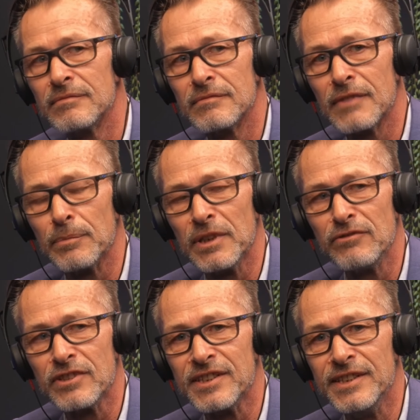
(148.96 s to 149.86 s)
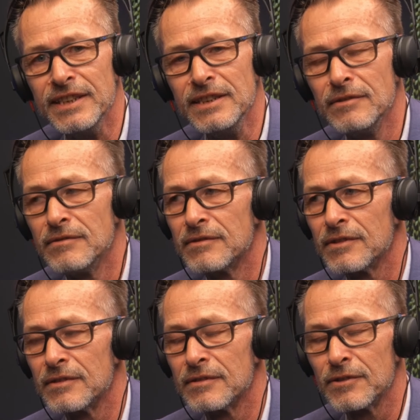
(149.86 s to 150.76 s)
I believe it's D,
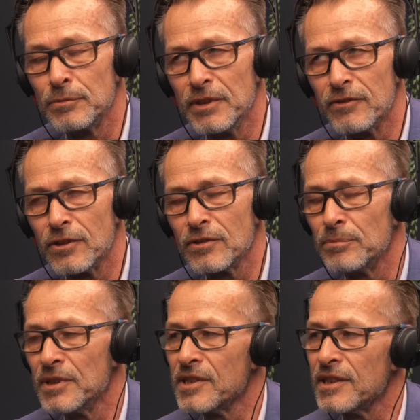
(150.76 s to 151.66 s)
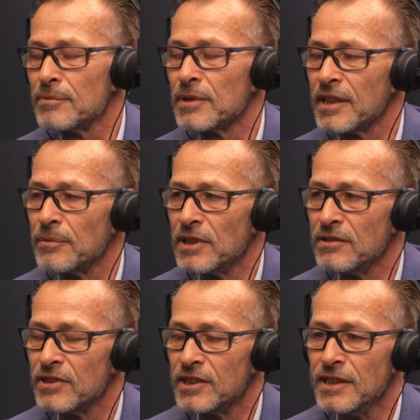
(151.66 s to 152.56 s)
could be wrong, could be C, but I
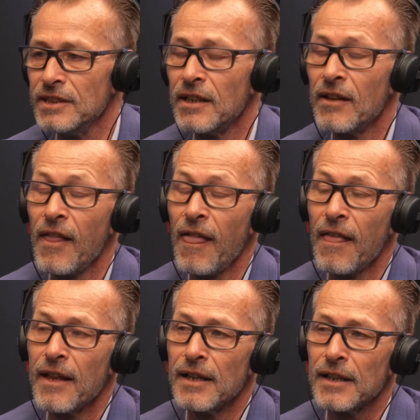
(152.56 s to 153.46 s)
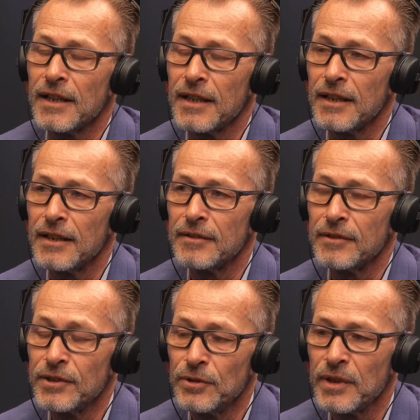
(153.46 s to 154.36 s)
believe it's D. Uh,
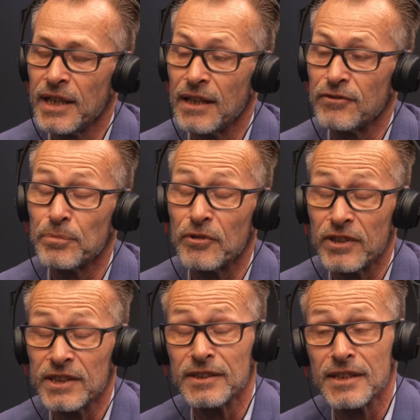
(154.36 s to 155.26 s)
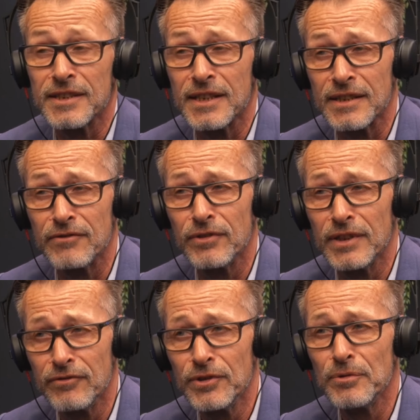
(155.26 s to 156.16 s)
you have a provision that says if,
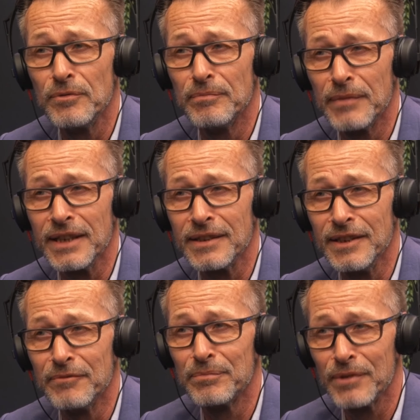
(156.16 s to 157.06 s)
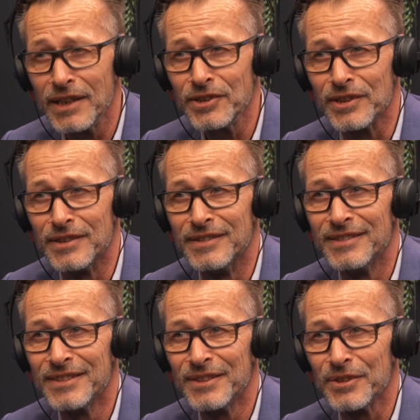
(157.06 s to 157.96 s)
if you make the impression
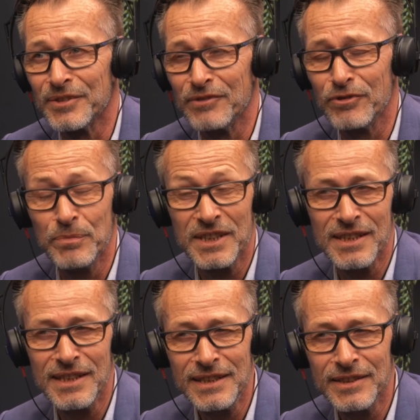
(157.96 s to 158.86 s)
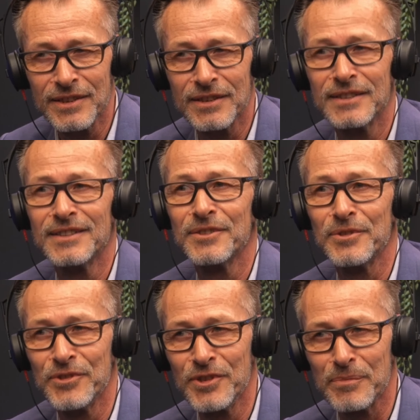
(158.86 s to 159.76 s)
on, if you mislead
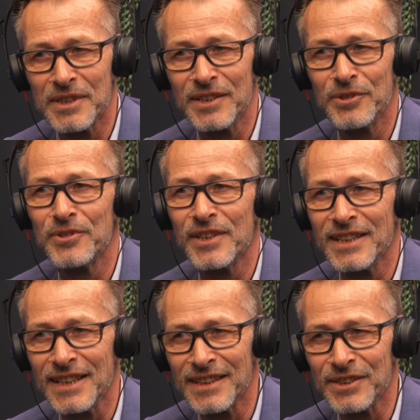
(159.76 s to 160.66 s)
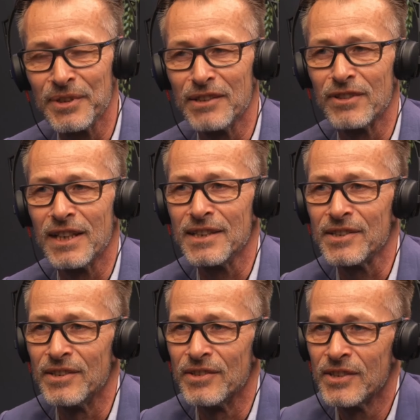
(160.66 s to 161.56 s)
consumers into thinking that you have a
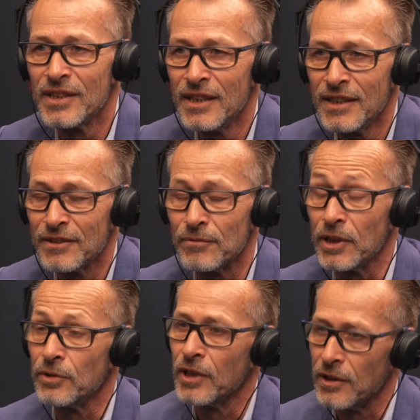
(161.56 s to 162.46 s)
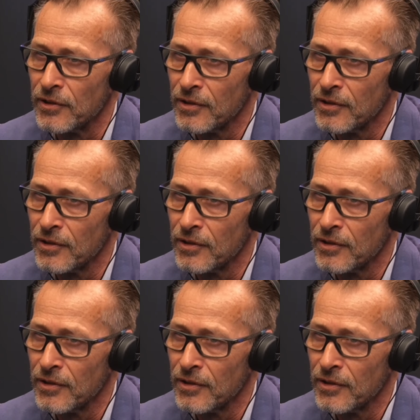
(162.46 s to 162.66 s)
license when you don't,